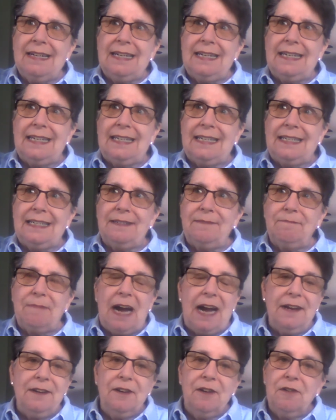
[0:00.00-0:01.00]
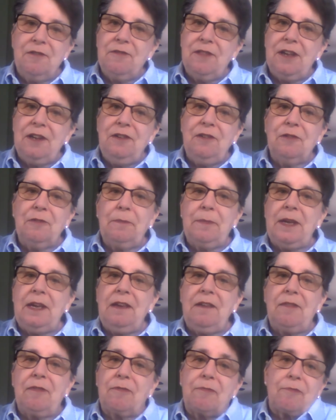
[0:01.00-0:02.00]
Um, I know that you'll
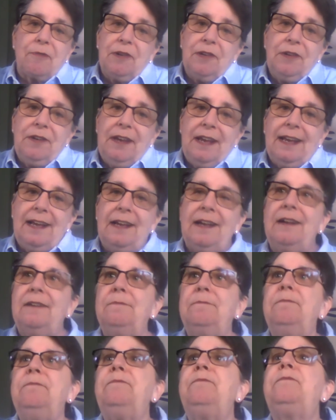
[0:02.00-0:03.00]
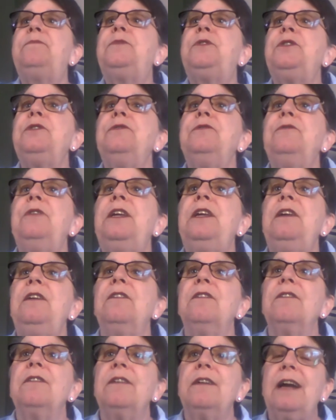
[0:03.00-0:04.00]
be thrilled um, to
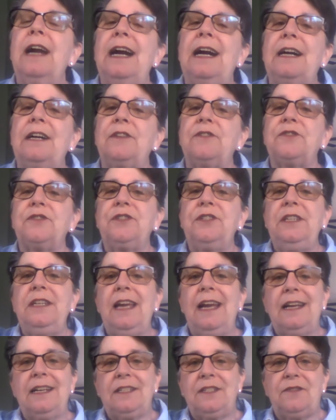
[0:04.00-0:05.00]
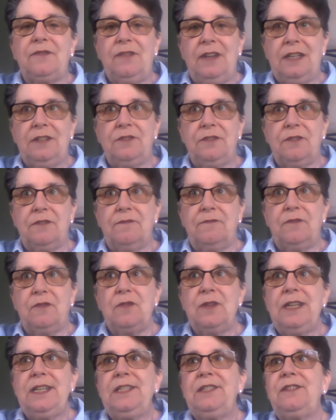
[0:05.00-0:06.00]
hear how she has found her
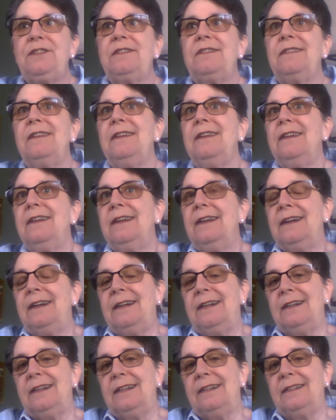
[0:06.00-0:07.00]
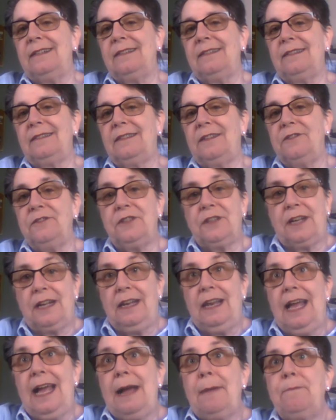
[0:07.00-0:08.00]
voice, uh, learn to
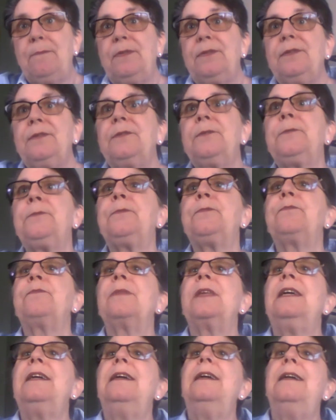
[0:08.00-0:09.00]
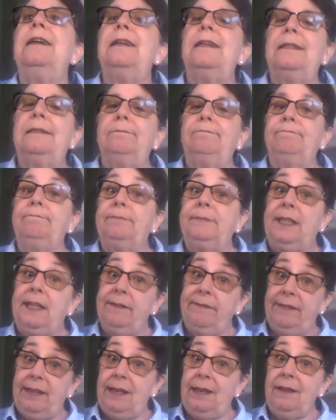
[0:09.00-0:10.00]
clap, uh,
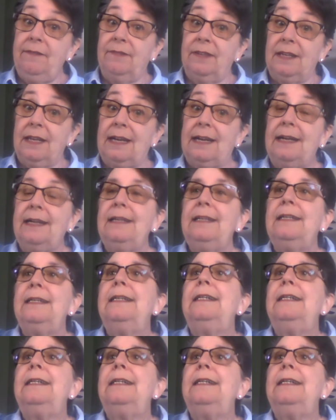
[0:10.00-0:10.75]
give the evil eye,